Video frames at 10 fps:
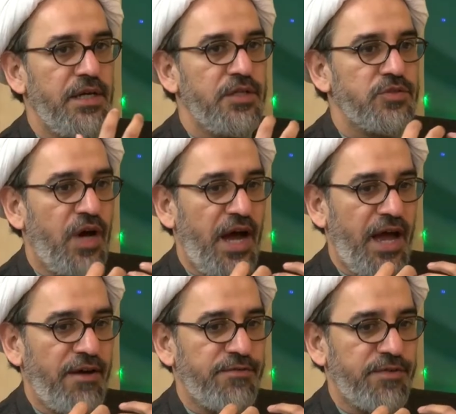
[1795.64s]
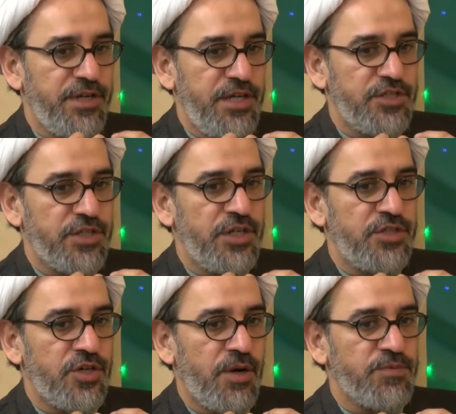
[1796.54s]
So I have reached, in
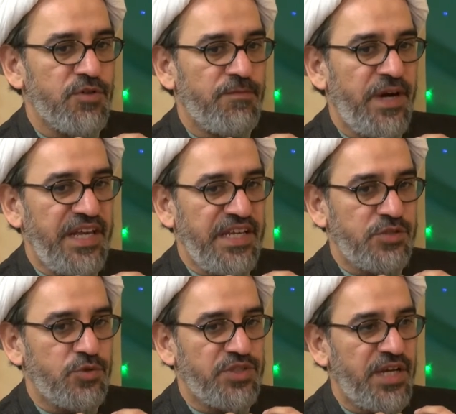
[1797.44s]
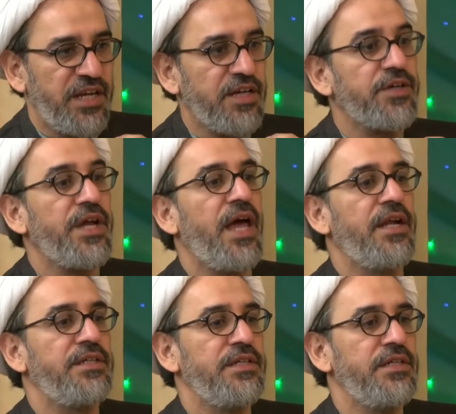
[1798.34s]
terms of my esoteric
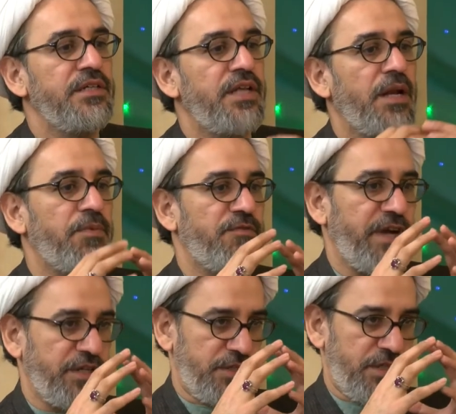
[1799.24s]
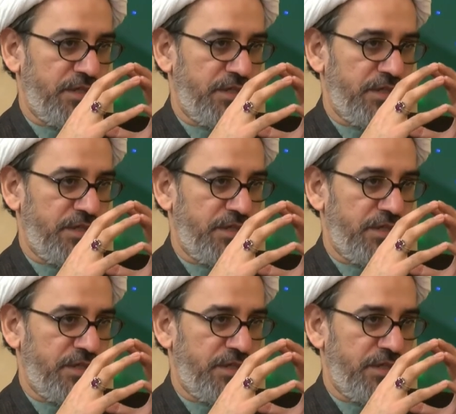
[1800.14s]
reality, that perfection.